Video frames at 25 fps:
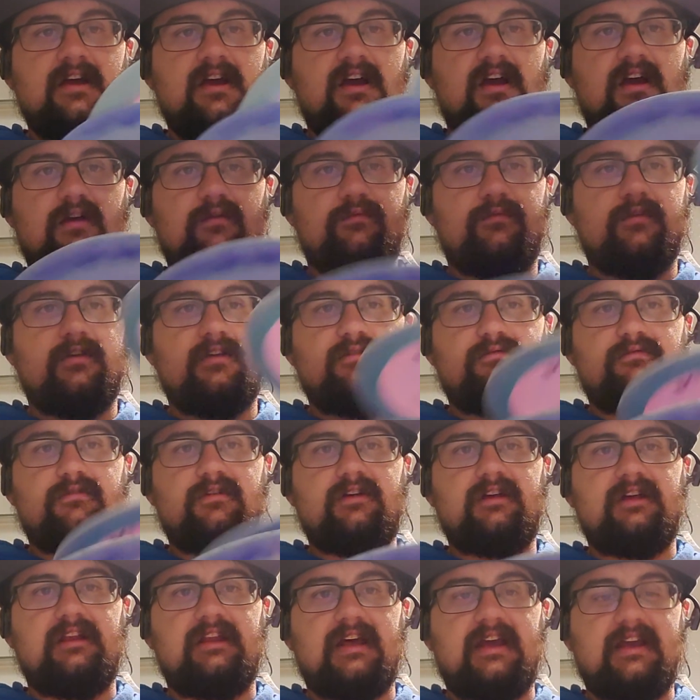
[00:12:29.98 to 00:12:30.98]
I
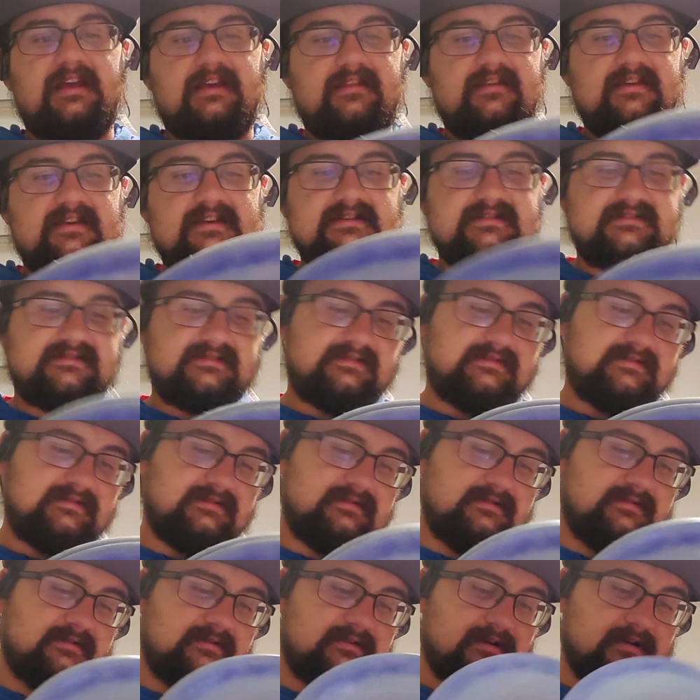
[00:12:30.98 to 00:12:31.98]
really like these.
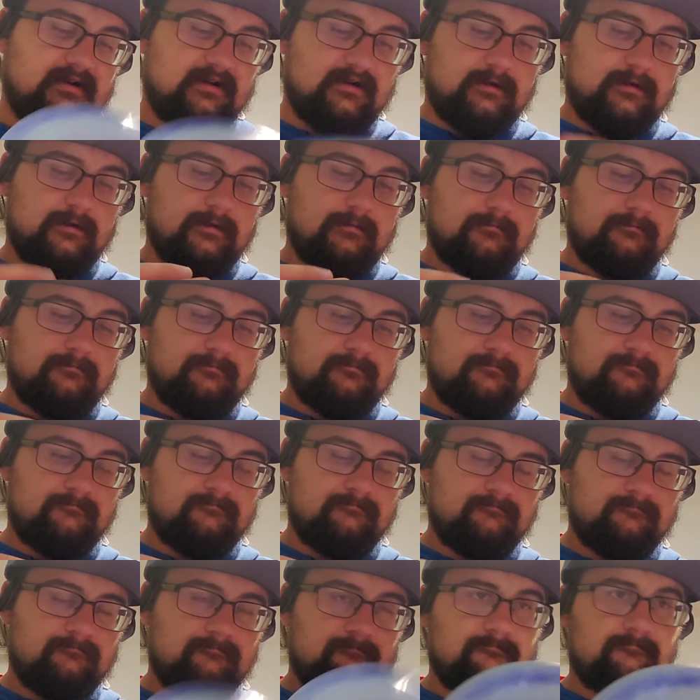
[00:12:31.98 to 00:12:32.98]

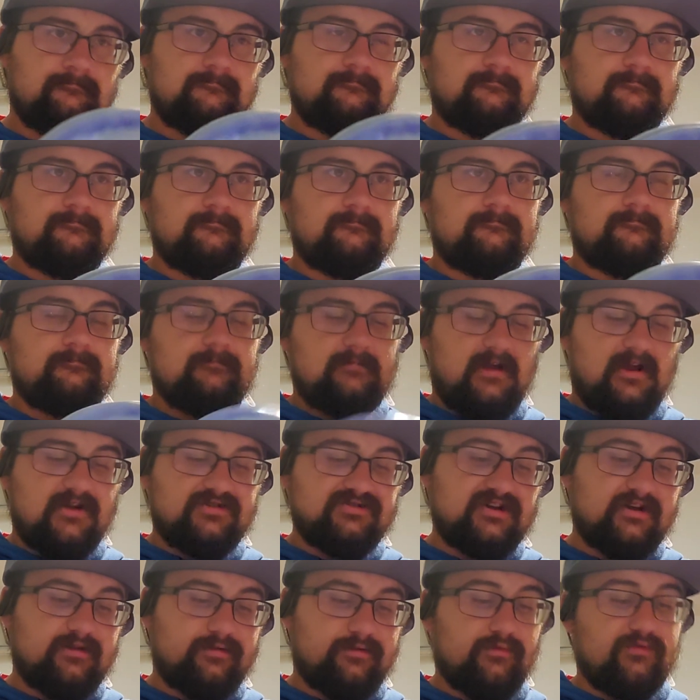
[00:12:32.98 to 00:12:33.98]

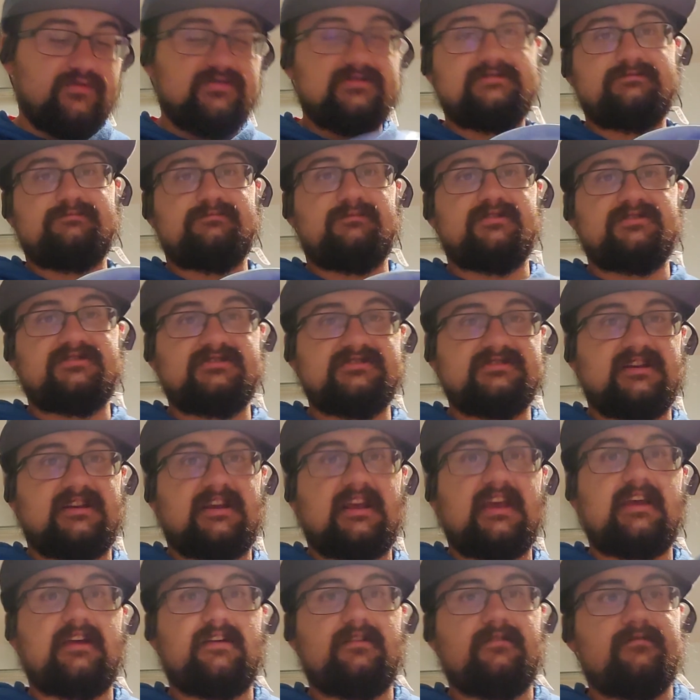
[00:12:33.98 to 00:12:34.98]
Try to throw these as much as I
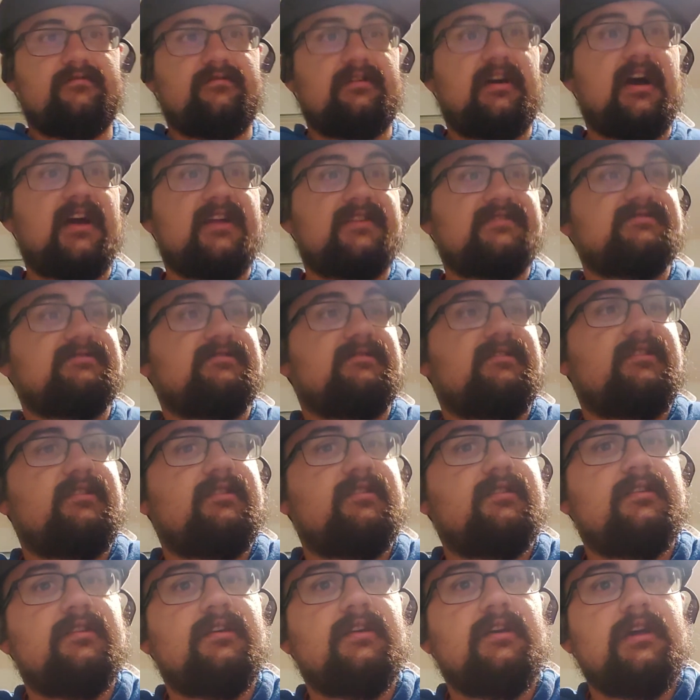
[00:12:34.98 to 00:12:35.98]
can, honestly.
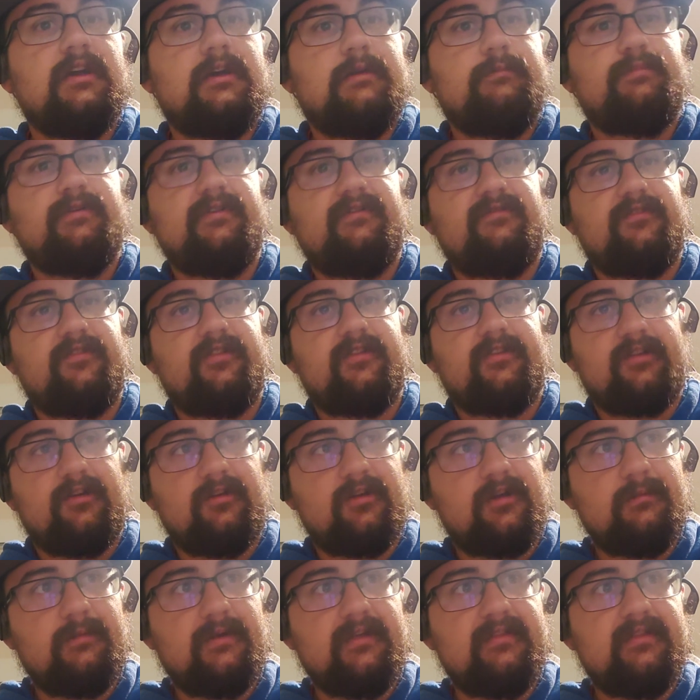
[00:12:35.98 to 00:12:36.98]
But for the
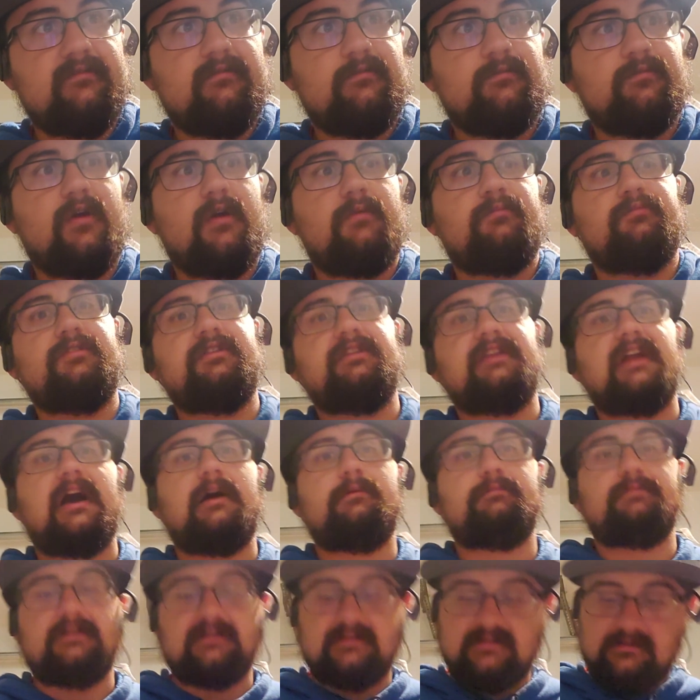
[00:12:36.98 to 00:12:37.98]
tournament, they will probably
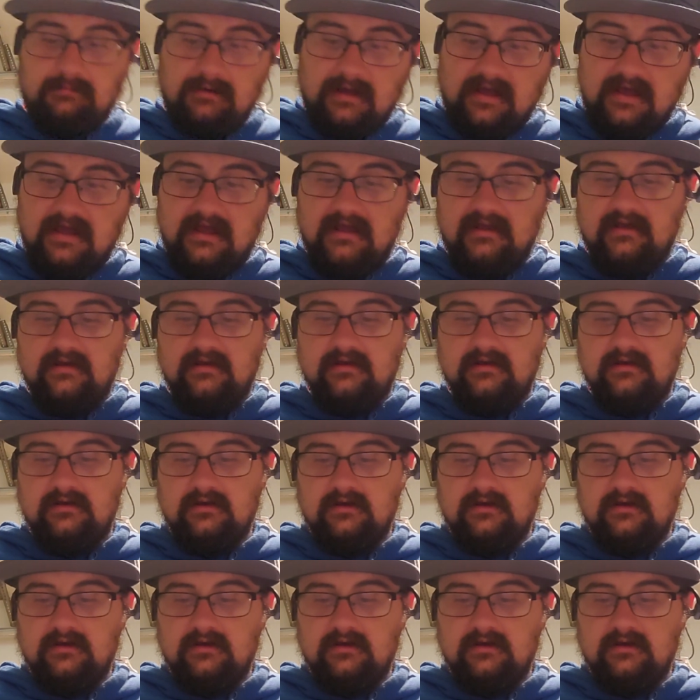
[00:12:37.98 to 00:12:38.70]
not be in the bag.